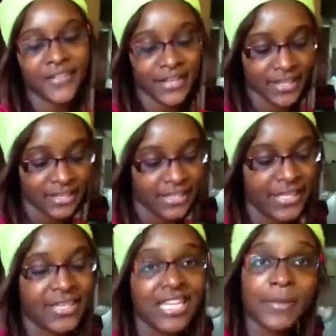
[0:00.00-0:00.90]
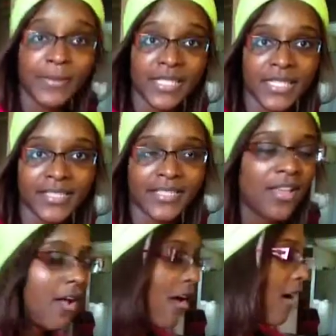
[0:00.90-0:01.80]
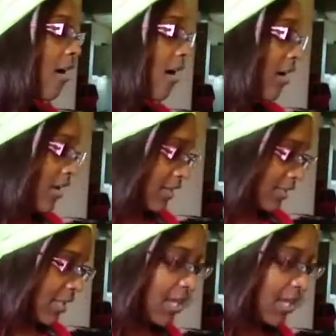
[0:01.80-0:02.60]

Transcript: an update on